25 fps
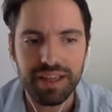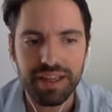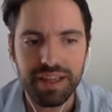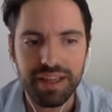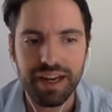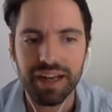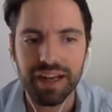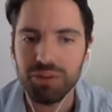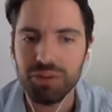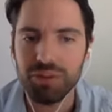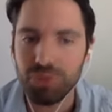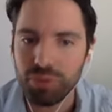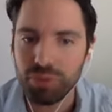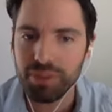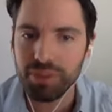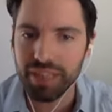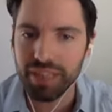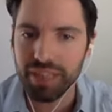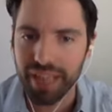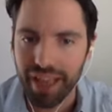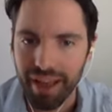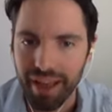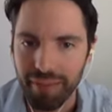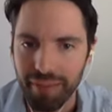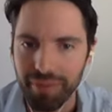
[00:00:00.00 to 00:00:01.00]
than I
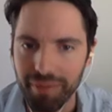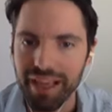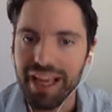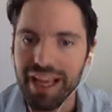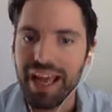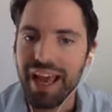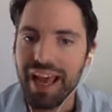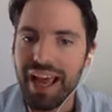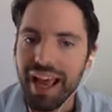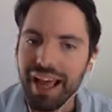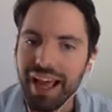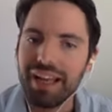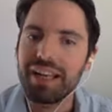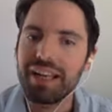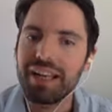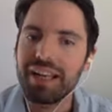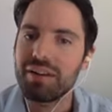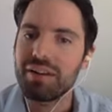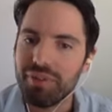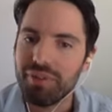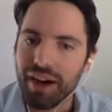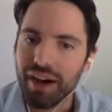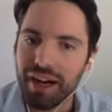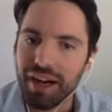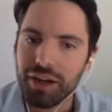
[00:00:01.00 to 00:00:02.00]
normally am in an
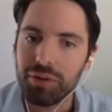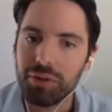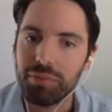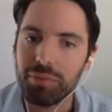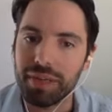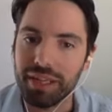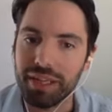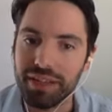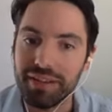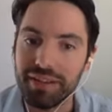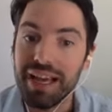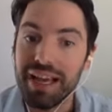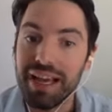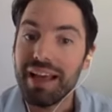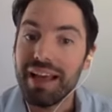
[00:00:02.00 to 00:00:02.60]
environment